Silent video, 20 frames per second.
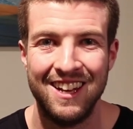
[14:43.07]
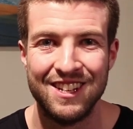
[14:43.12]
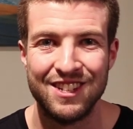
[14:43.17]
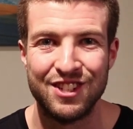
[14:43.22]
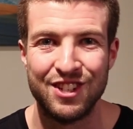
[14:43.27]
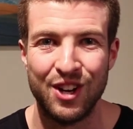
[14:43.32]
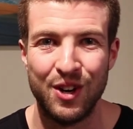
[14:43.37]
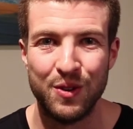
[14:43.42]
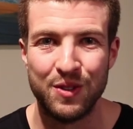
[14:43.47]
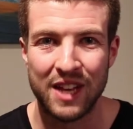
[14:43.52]

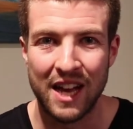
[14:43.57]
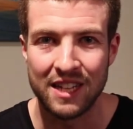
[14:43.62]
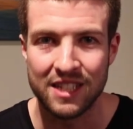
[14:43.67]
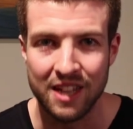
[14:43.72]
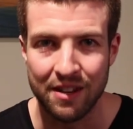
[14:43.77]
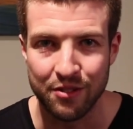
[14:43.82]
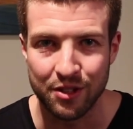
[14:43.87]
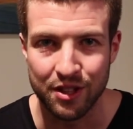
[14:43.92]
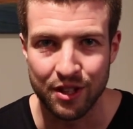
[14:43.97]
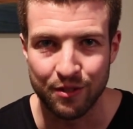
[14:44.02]
So
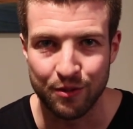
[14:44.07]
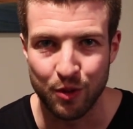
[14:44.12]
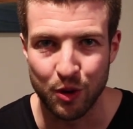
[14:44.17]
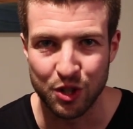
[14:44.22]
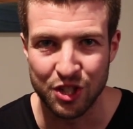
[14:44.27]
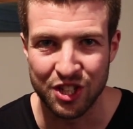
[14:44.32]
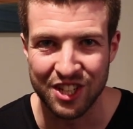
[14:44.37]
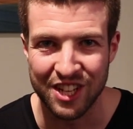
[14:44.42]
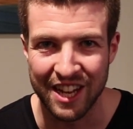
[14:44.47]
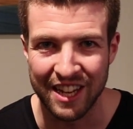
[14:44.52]
that's everything
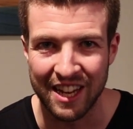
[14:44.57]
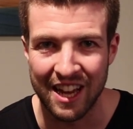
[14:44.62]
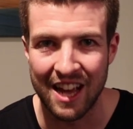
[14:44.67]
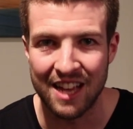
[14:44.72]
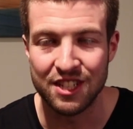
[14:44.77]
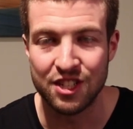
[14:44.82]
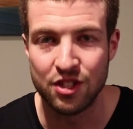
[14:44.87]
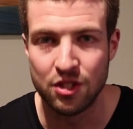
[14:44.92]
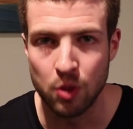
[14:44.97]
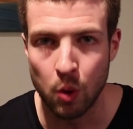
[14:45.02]
for today,
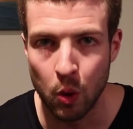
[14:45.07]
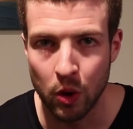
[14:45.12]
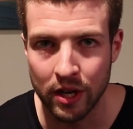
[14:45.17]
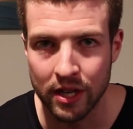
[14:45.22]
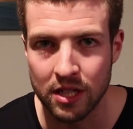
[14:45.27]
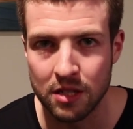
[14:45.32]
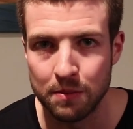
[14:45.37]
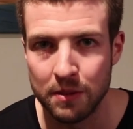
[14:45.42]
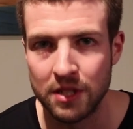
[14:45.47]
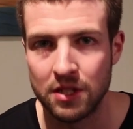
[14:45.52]
guys. Sorry
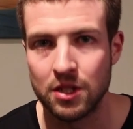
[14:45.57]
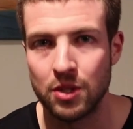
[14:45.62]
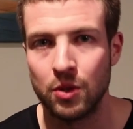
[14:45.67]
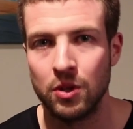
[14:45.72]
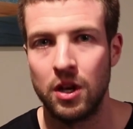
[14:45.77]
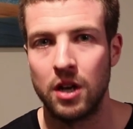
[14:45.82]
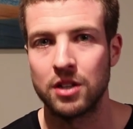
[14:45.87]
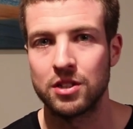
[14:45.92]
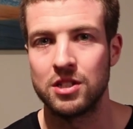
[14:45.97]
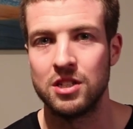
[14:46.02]
it's been so
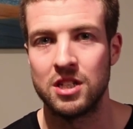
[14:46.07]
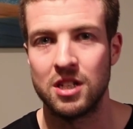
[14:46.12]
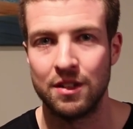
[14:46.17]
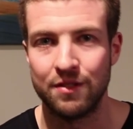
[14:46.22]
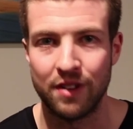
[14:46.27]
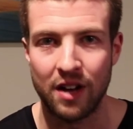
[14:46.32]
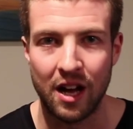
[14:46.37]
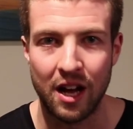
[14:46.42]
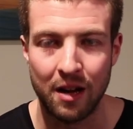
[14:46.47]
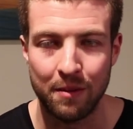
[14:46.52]
long since
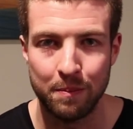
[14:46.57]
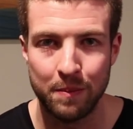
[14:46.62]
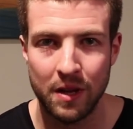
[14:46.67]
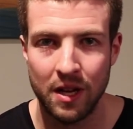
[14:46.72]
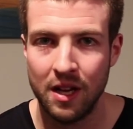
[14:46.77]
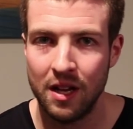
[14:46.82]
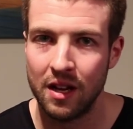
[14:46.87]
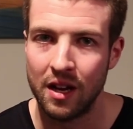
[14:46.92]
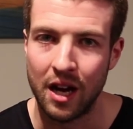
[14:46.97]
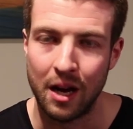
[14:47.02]
I've
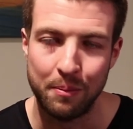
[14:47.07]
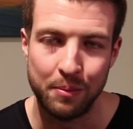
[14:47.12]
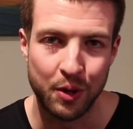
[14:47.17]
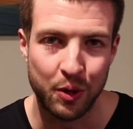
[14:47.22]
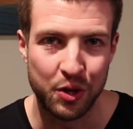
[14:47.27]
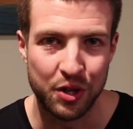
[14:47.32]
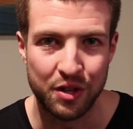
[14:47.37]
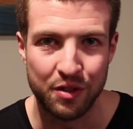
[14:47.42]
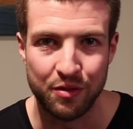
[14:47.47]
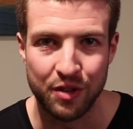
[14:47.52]

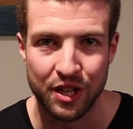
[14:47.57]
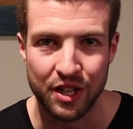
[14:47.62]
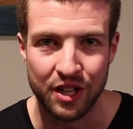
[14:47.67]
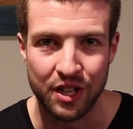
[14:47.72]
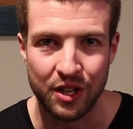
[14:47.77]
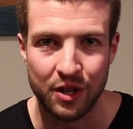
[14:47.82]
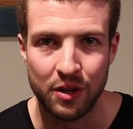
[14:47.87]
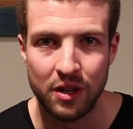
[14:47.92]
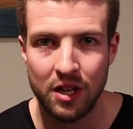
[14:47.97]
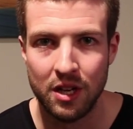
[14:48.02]
uploaded a
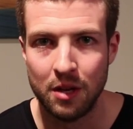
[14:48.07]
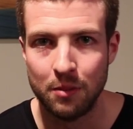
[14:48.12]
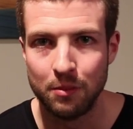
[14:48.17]
video.